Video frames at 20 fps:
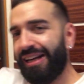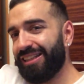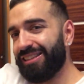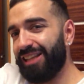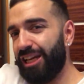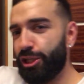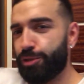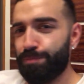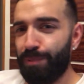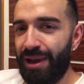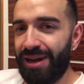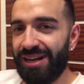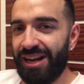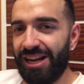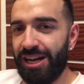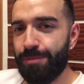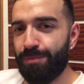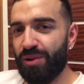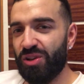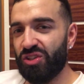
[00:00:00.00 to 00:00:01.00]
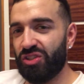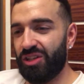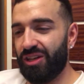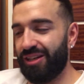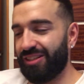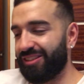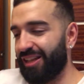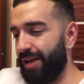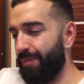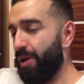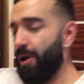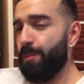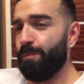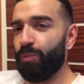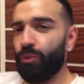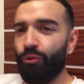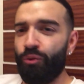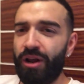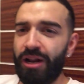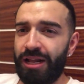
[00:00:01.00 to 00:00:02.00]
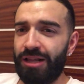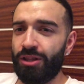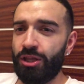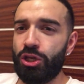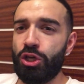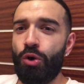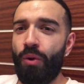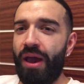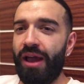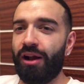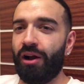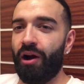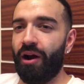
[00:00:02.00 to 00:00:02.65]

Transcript: because they spend 90% of the time reading the UA